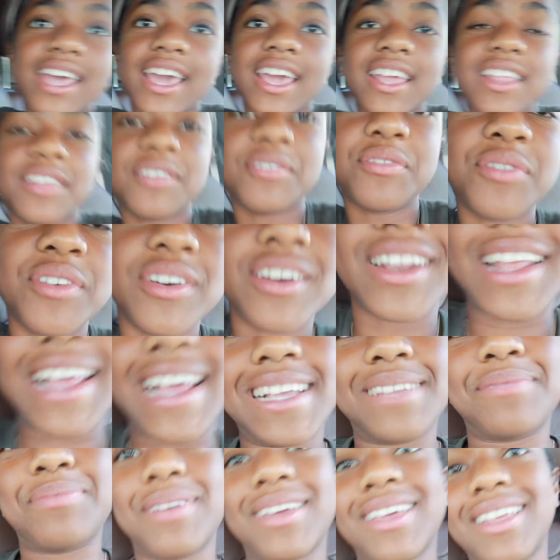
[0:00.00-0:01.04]
Taking the fun
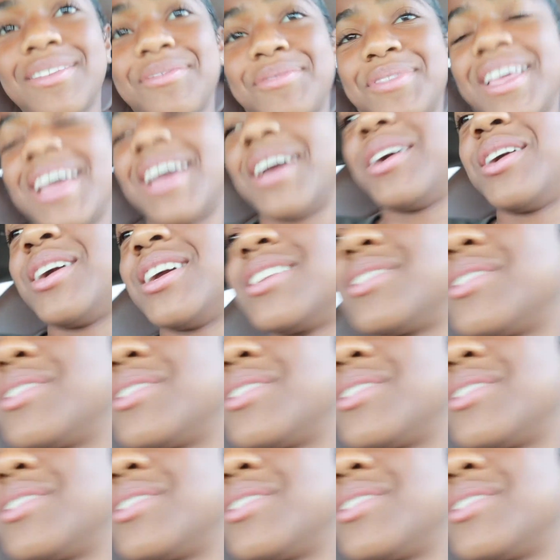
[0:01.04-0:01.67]
aspect of that.